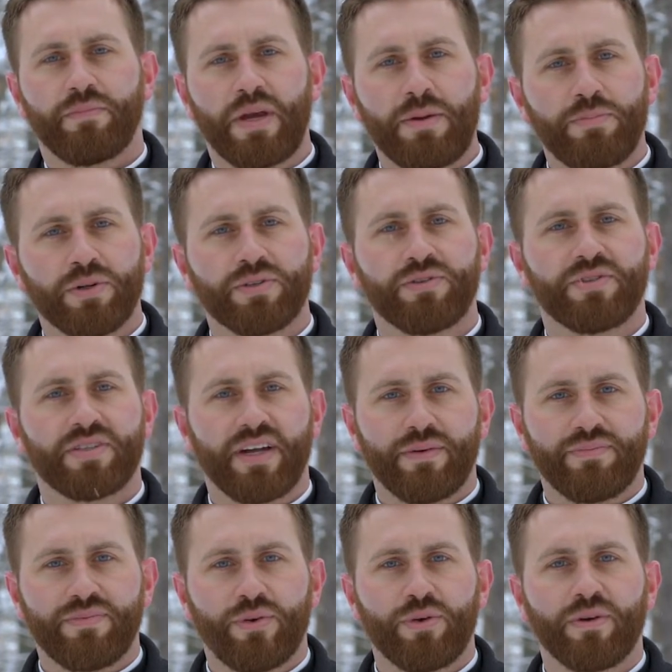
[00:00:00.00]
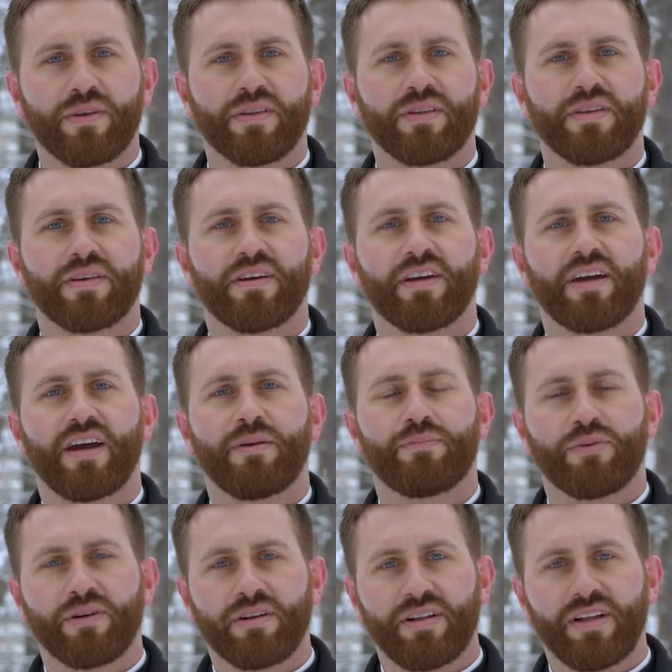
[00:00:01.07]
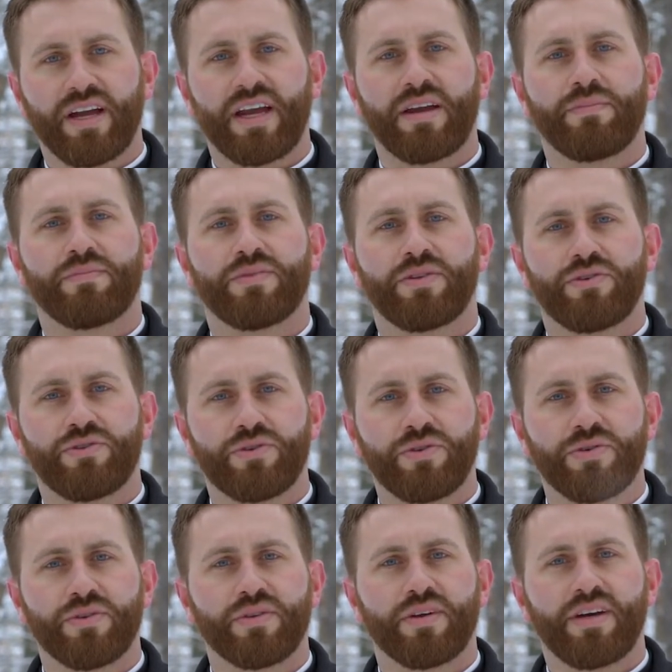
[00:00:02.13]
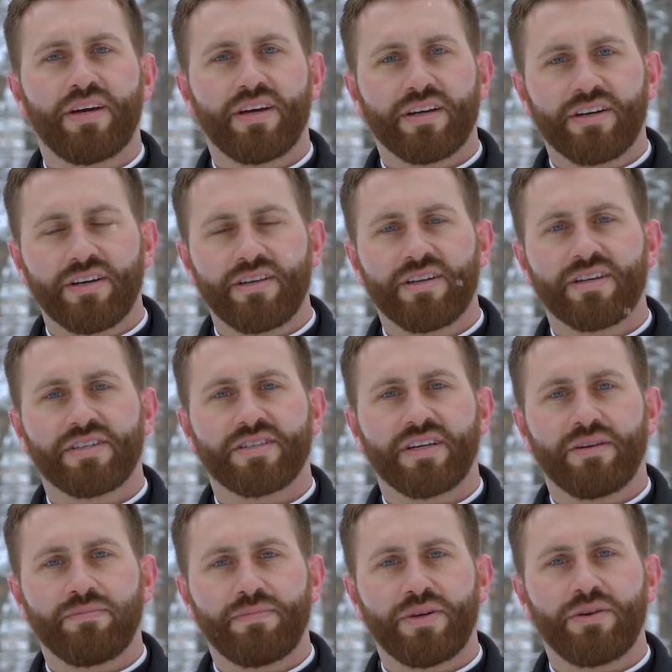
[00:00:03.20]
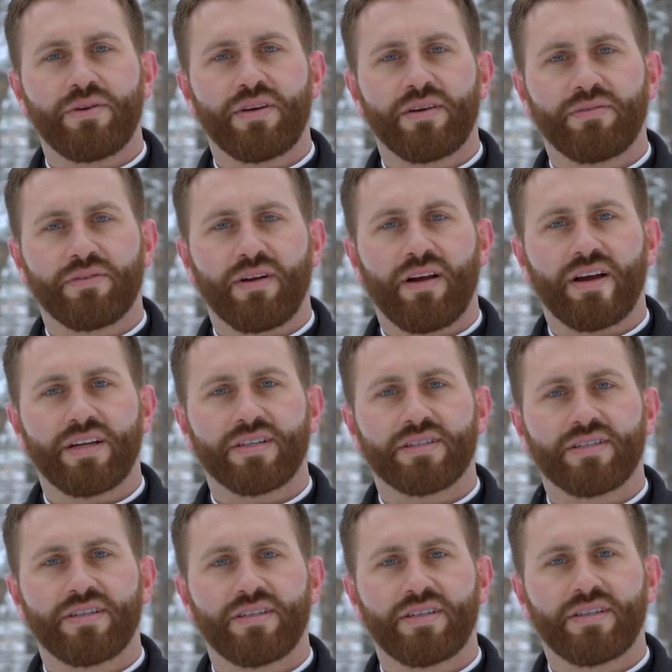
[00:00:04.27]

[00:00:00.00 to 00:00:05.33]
people to step forth and proclaim the truth goodness, and beauty of Christ.